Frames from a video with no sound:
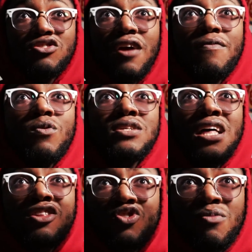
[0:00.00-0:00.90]
Strike Force
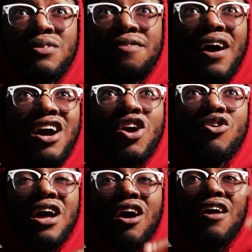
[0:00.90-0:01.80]
I do believe I can go
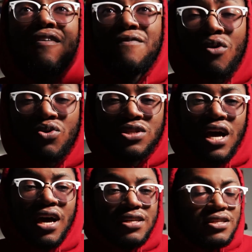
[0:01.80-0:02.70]
down a full
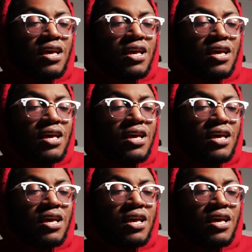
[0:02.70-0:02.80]
size.